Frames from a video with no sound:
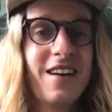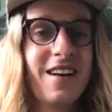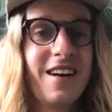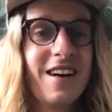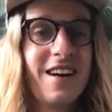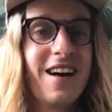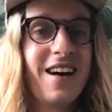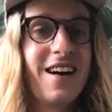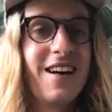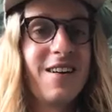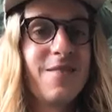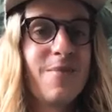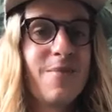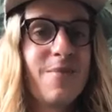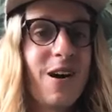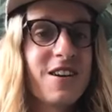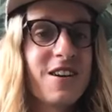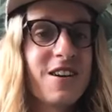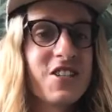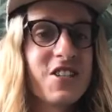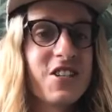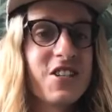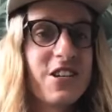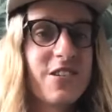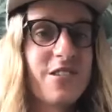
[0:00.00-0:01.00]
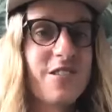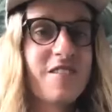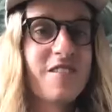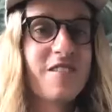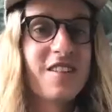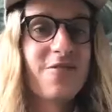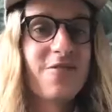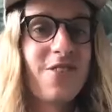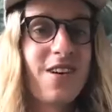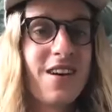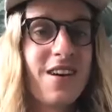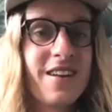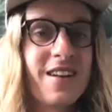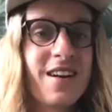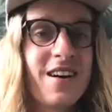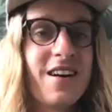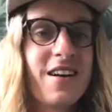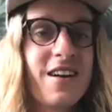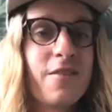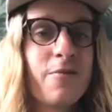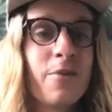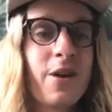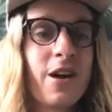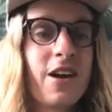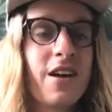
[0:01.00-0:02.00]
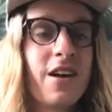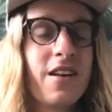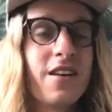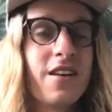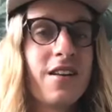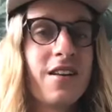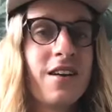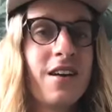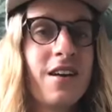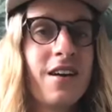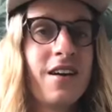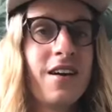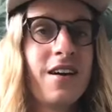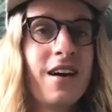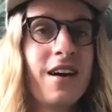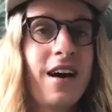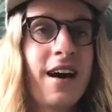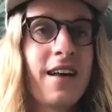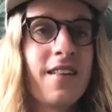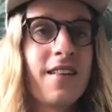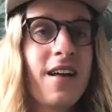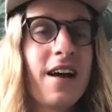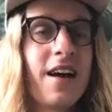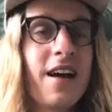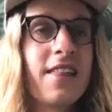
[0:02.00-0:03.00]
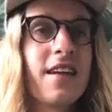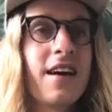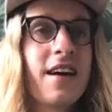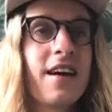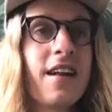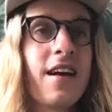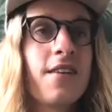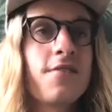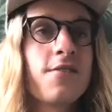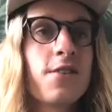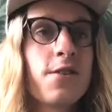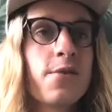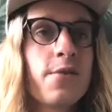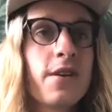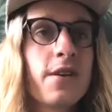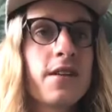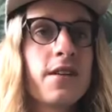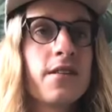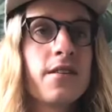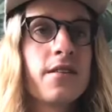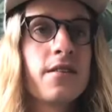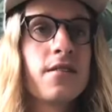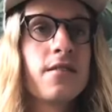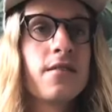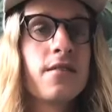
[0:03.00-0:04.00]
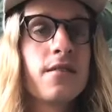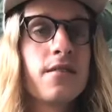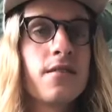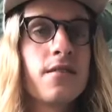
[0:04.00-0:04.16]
um, our shoes and whatnot. But I like that everyone